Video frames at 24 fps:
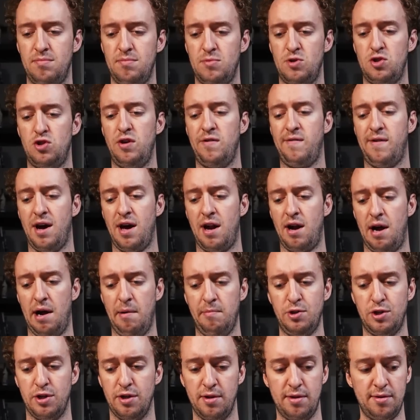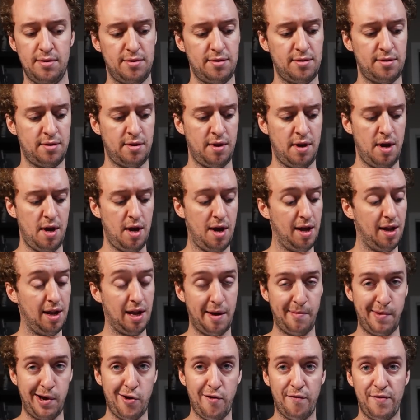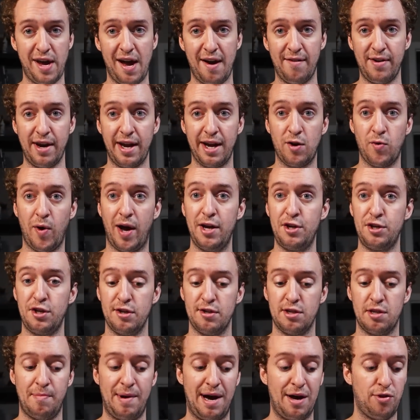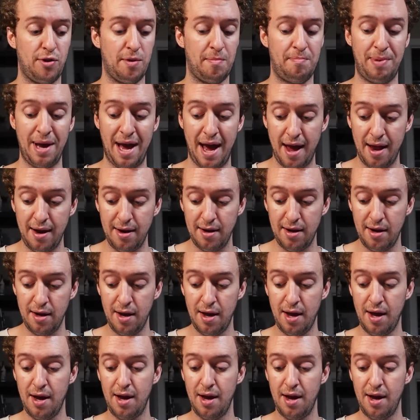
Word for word: so you've got options. Let me know if you have any questions about the pen.